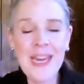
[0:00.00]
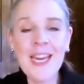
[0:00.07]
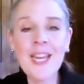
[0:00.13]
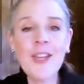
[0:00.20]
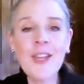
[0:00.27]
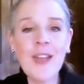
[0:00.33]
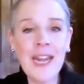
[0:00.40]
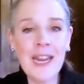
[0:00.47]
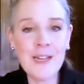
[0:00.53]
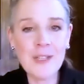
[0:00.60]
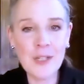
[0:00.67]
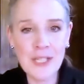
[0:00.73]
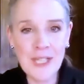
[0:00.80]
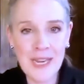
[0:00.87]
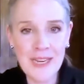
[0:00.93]
You can
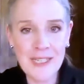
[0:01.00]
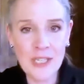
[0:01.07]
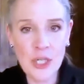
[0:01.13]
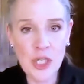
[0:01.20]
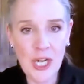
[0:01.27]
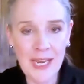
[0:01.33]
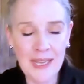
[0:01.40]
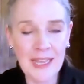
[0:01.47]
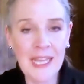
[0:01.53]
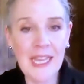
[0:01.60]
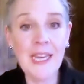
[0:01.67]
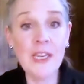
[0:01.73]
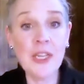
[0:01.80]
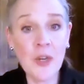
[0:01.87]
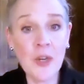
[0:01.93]
exercise
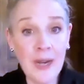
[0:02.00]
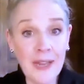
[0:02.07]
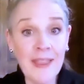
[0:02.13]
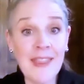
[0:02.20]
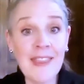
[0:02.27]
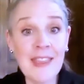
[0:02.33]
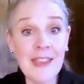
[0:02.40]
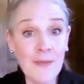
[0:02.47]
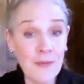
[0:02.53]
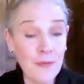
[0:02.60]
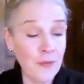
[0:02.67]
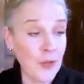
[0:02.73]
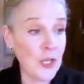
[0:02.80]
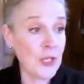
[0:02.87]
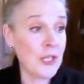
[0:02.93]
gently during the
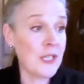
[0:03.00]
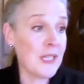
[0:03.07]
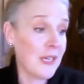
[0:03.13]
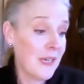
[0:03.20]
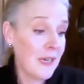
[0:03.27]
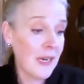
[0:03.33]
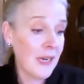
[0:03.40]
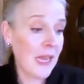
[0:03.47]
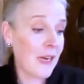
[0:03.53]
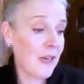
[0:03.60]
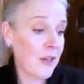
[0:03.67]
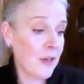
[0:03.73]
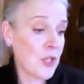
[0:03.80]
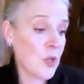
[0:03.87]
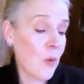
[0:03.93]
first, I don't
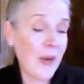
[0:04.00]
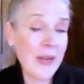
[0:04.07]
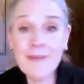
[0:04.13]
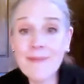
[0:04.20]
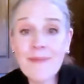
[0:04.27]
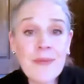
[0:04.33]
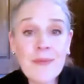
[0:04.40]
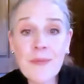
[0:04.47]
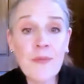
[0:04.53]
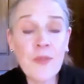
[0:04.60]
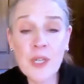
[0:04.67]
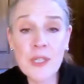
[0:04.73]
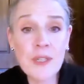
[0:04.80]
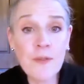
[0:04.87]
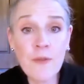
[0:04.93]
know, twenty,
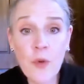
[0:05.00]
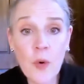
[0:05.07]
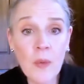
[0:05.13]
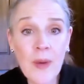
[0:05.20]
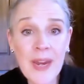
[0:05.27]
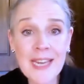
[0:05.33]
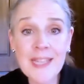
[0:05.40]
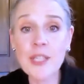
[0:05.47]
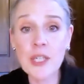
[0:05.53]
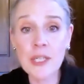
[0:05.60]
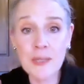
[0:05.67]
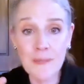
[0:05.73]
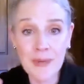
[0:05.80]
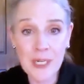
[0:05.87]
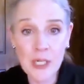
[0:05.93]
first four weeks,
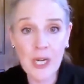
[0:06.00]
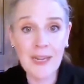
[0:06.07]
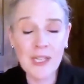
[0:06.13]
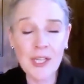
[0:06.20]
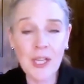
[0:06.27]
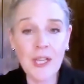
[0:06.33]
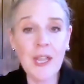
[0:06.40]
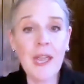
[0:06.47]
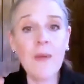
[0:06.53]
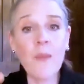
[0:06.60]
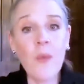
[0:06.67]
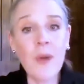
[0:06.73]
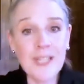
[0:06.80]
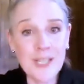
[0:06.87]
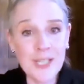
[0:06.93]
just be gentle. And
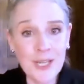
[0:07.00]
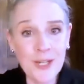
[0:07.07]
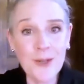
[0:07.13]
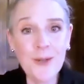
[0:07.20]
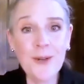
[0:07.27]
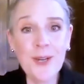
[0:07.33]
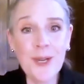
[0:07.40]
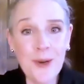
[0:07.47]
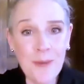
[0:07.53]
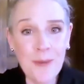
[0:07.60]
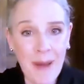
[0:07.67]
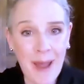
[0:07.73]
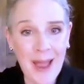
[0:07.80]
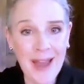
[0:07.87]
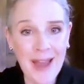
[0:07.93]
once you, your
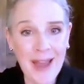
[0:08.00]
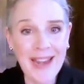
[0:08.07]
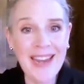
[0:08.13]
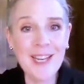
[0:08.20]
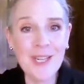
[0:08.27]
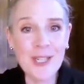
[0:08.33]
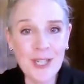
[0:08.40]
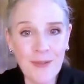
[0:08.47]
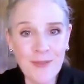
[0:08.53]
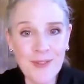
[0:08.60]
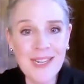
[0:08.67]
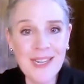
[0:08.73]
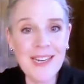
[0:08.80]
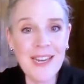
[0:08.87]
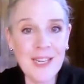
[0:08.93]
body has shifted
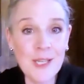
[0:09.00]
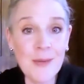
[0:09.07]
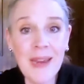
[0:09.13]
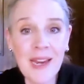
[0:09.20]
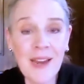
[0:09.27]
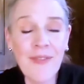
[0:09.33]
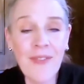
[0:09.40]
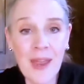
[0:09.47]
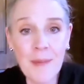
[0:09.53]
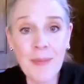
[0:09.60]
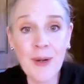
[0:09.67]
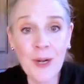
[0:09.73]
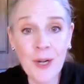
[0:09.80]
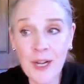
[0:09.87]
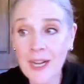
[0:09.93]
into being a fat
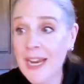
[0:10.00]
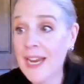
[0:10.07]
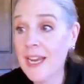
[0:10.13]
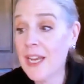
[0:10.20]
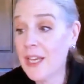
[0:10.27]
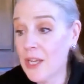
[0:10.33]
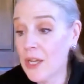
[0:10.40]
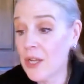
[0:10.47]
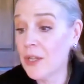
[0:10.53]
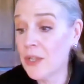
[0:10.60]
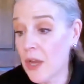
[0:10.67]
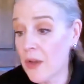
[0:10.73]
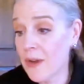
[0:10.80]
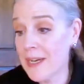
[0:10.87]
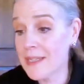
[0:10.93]
burner, you'll
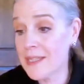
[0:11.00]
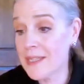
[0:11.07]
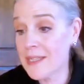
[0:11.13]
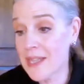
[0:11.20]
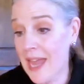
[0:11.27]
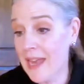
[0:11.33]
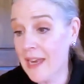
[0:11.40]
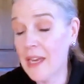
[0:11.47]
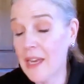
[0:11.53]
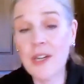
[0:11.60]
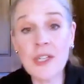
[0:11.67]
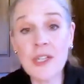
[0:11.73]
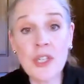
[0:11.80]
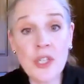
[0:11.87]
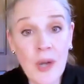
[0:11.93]
notice that your
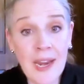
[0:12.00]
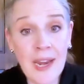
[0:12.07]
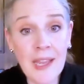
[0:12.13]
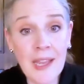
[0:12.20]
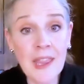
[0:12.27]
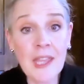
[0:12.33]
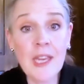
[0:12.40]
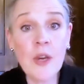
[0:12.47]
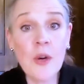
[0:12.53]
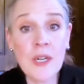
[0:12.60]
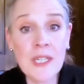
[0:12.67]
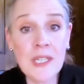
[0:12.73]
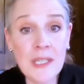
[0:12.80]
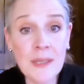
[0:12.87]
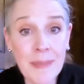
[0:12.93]
strength, your
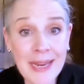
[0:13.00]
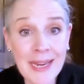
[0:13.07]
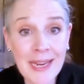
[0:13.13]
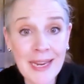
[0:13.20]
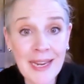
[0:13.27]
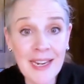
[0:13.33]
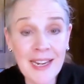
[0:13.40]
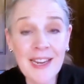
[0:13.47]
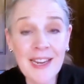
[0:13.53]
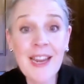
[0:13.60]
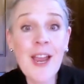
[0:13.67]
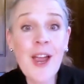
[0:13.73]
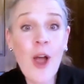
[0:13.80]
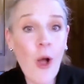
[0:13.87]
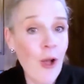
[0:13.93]
speed
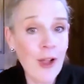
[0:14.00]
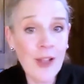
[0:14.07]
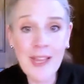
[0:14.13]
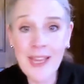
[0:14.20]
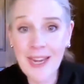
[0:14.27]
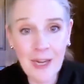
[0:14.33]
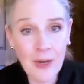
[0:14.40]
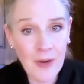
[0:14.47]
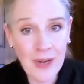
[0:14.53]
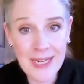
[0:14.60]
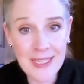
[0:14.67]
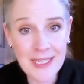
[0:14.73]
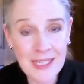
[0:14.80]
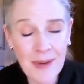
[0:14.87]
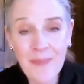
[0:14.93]
all
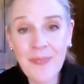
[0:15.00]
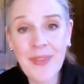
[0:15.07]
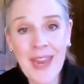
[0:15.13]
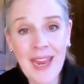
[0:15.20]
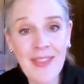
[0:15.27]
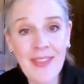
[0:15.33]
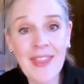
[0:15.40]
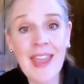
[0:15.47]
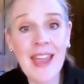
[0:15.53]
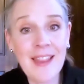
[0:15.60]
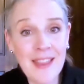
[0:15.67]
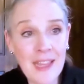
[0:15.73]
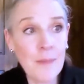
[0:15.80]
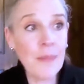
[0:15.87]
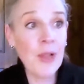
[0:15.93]
increase, and that the
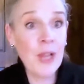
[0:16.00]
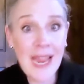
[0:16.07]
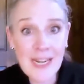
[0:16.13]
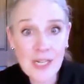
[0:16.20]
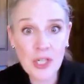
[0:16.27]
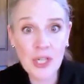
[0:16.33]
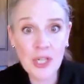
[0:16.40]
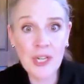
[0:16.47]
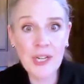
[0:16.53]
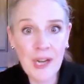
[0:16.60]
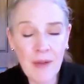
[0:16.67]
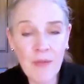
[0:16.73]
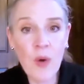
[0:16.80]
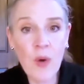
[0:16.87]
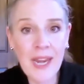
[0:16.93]
pleasure of
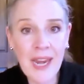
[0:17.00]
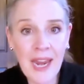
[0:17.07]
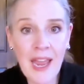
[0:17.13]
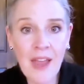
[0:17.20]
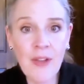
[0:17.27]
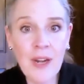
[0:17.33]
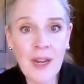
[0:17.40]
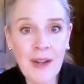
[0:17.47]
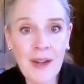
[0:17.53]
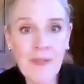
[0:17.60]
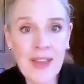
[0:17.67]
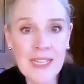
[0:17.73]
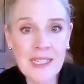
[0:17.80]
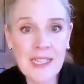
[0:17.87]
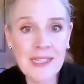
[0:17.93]
working out in a
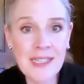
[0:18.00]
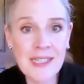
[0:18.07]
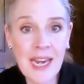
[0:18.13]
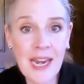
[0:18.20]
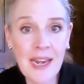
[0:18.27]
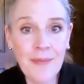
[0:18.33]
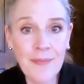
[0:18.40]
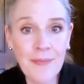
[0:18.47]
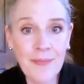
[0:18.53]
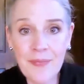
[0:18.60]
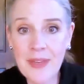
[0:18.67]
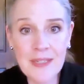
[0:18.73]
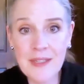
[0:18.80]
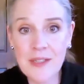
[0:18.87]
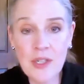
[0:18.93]
fasted state
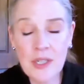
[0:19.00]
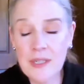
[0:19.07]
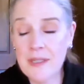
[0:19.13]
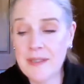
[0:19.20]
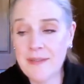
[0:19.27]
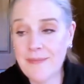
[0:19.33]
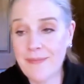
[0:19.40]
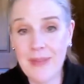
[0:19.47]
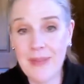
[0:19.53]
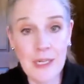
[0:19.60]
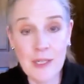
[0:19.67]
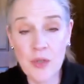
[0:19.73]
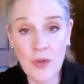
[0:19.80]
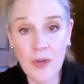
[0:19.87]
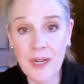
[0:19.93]
is just
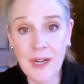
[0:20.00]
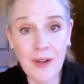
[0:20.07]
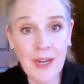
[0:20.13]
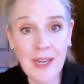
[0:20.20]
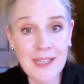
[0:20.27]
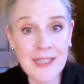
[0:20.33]
extraordinary. It's